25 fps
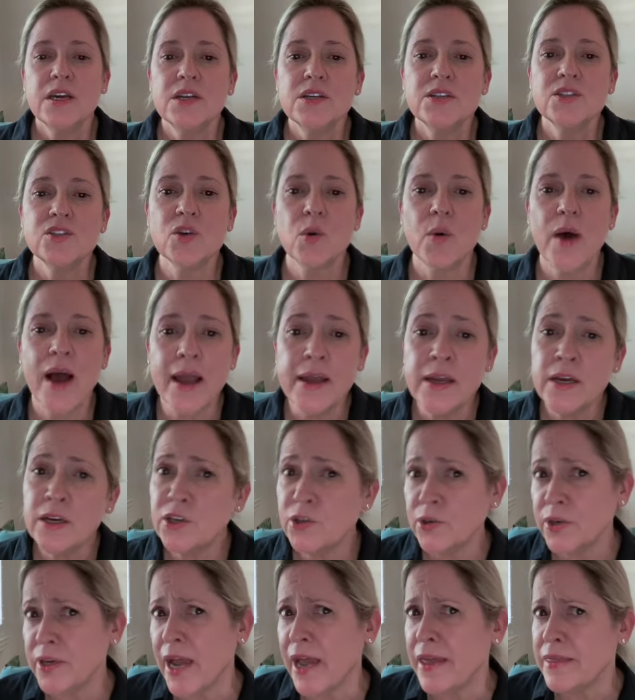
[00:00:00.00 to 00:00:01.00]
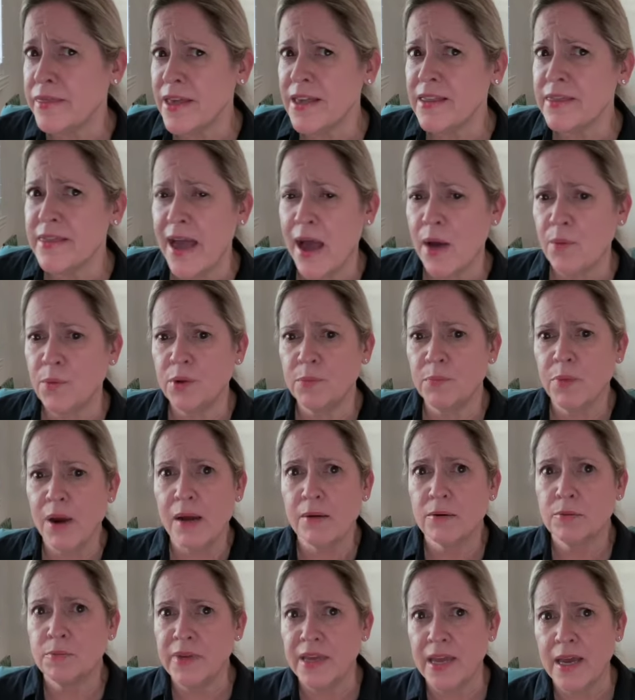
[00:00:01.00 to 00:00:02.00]
So I agree. I think that one
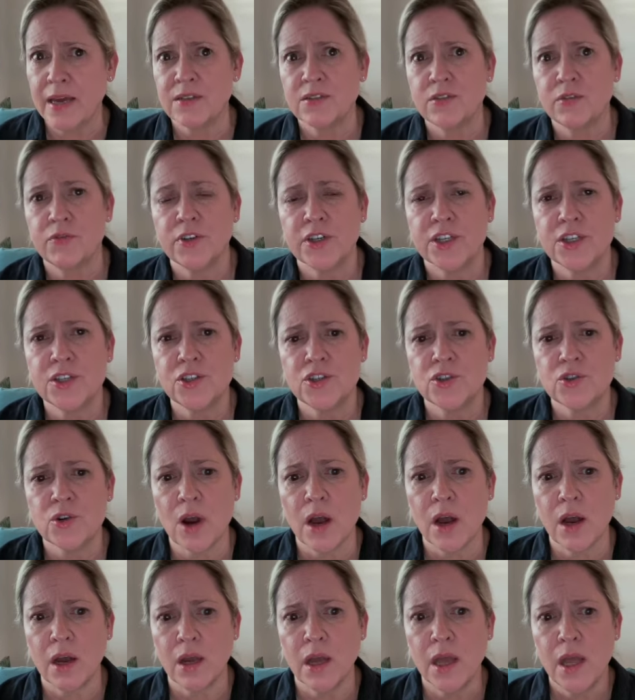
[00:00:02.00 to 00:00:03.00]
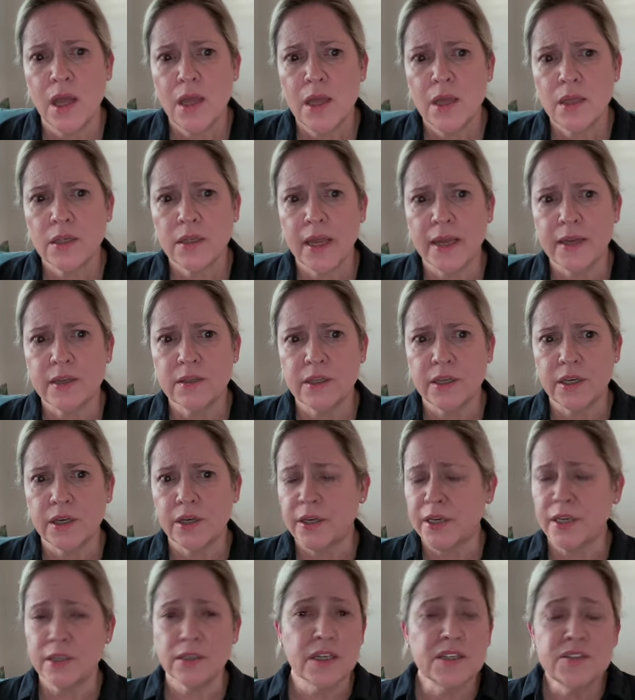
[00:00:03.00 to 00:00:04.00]
probably has a very strong
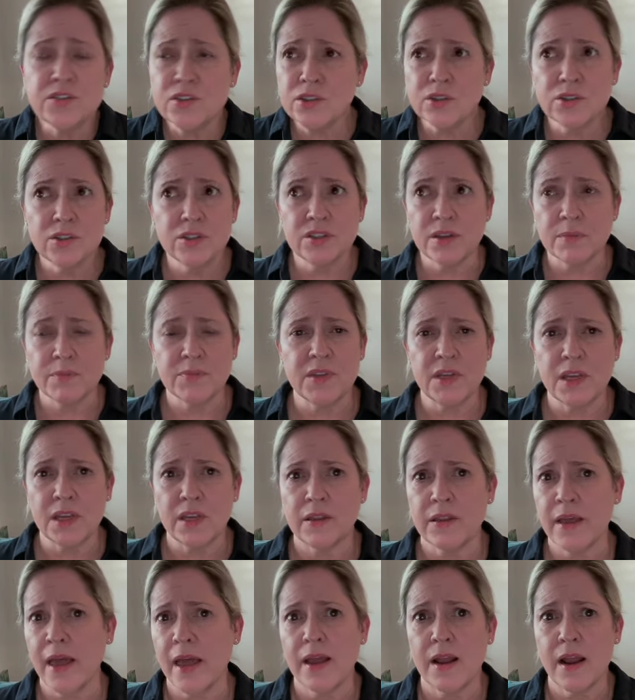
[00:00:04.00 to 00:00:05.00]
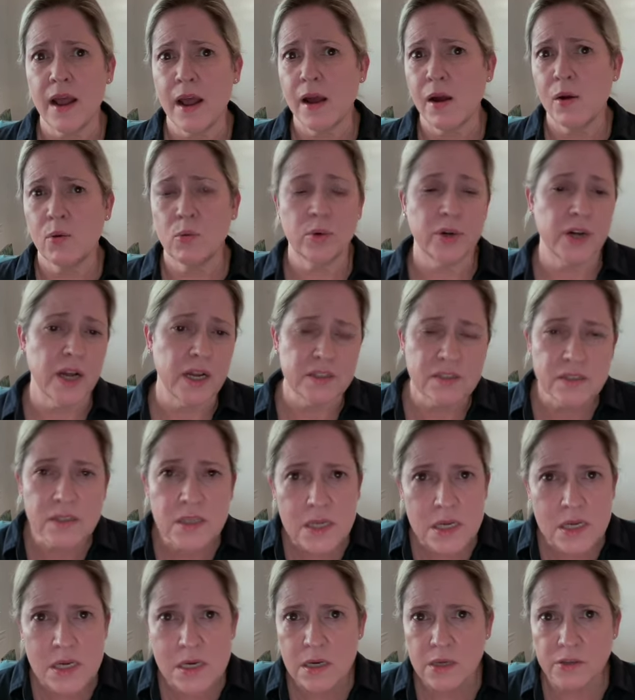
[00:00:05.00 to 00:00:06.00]
likelihood, unless there's something that we're not
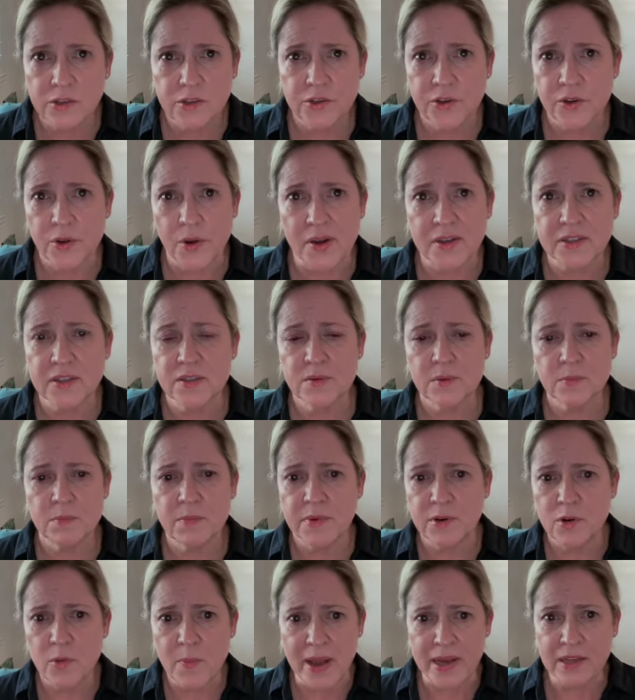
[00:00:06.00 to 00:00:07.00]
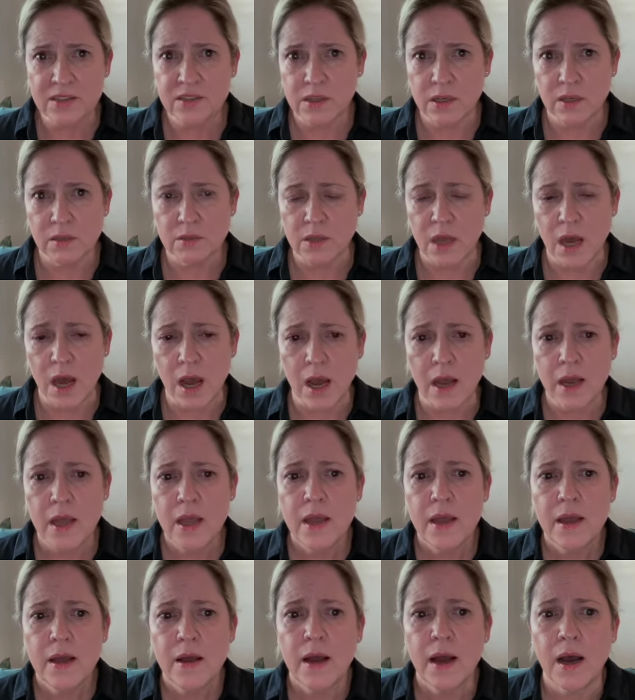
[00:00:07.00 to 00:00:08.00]
seeing under New Mexico law,
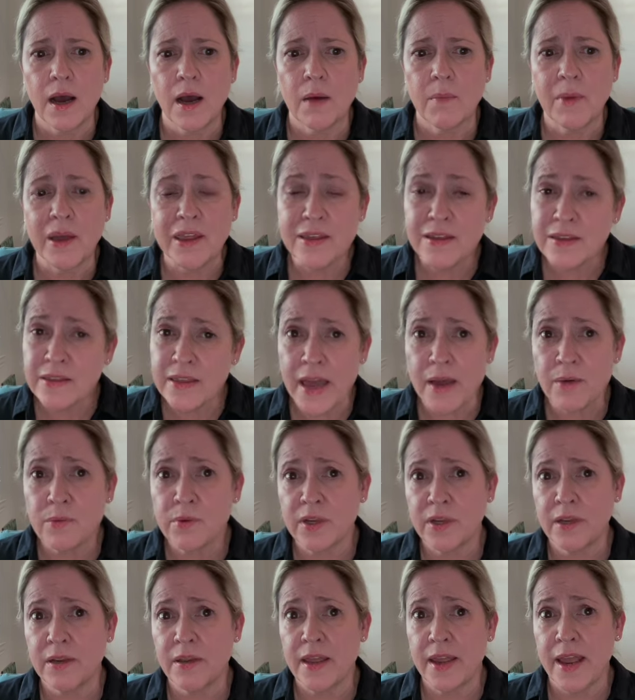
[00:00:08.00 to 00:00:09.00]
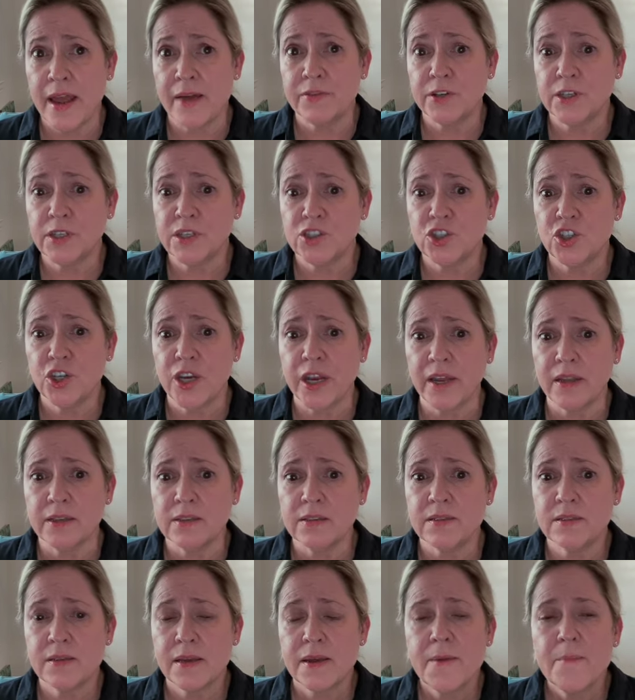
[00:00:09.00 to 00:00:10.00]
I think that one they have a good
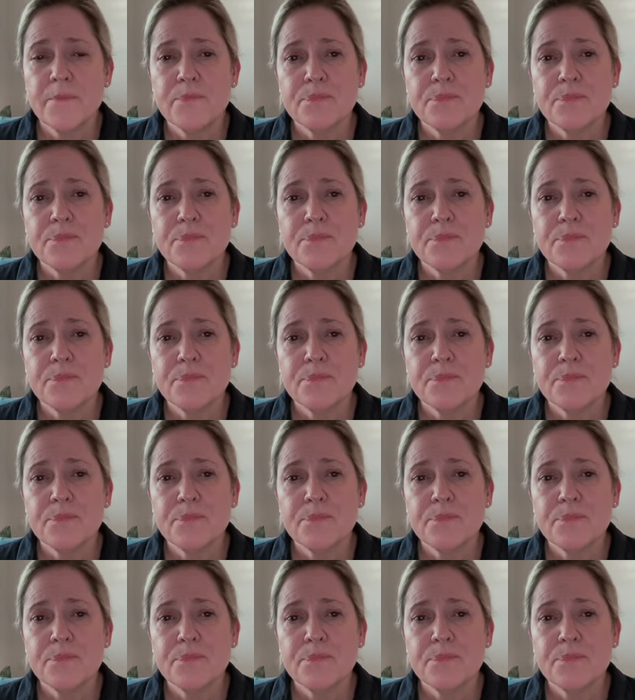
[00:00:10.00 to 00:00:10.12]
chance.